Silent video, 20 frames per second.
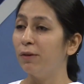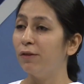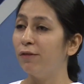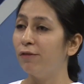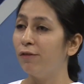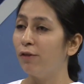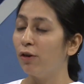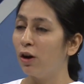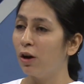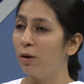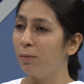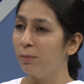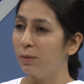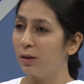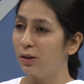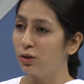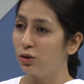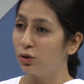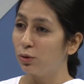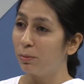perform
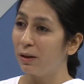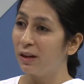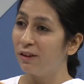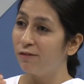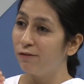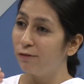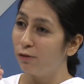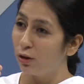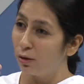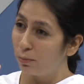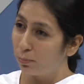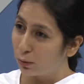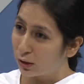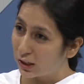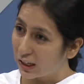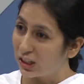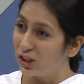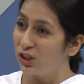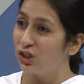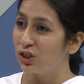to my full
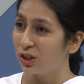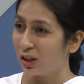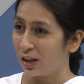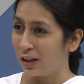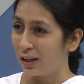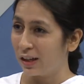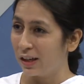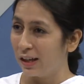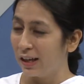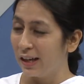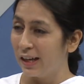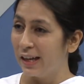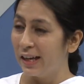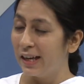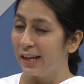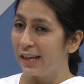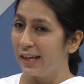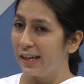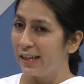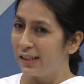potential.
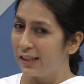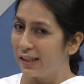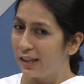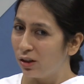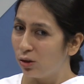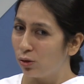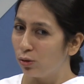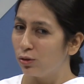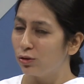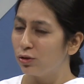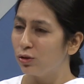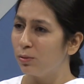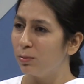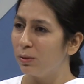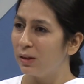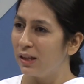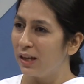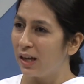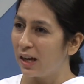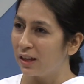It can also
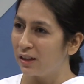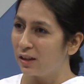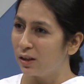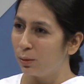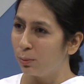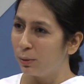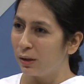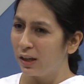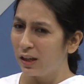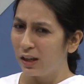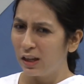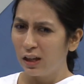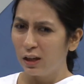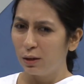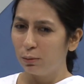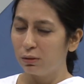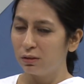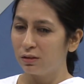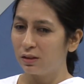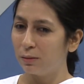be the other way,
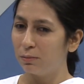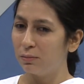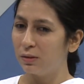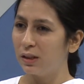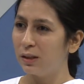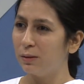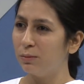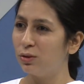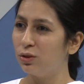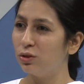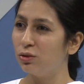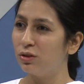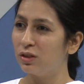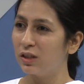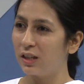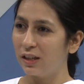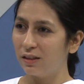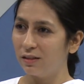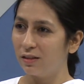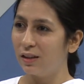where sometimes you
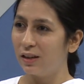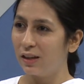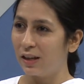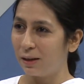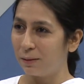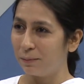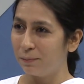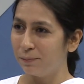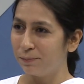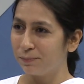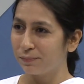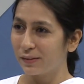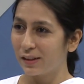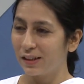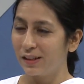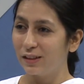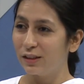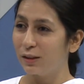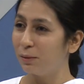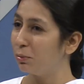take the name,
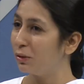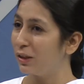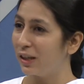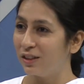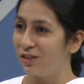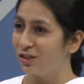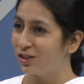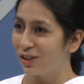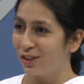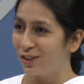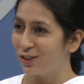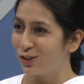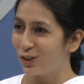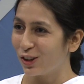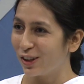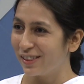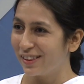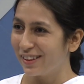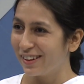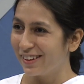the potential is
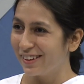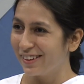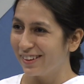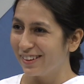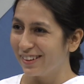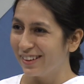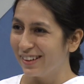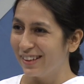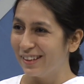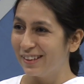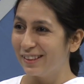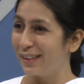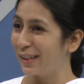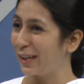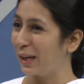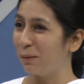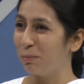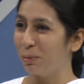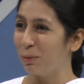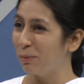not there, the
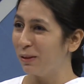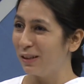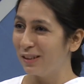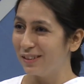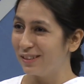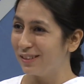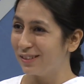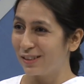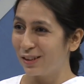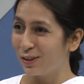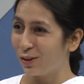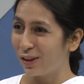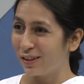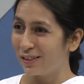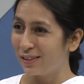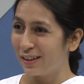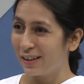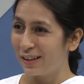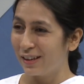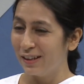capabilities are
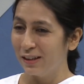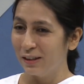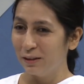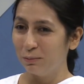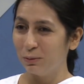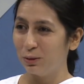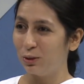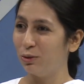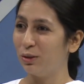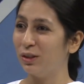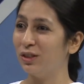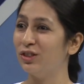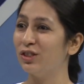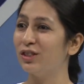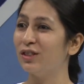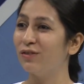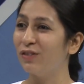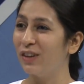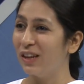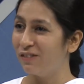not there, but you can
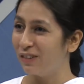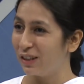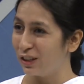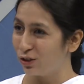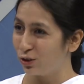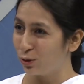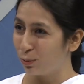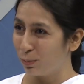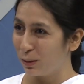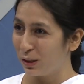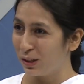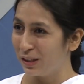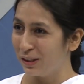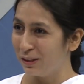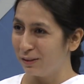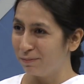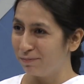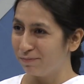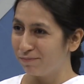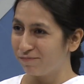just feel very
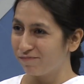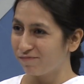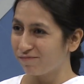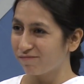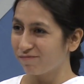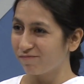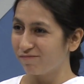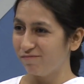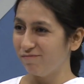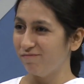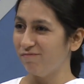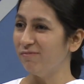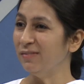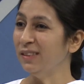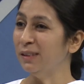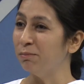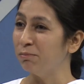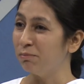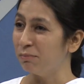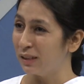superior,
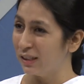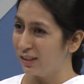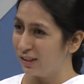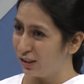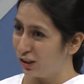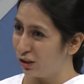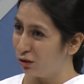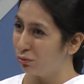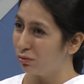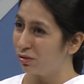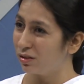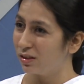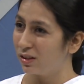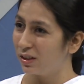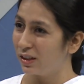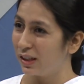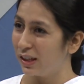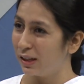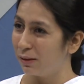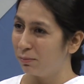misuse
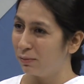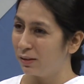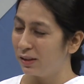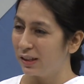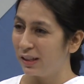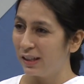the name,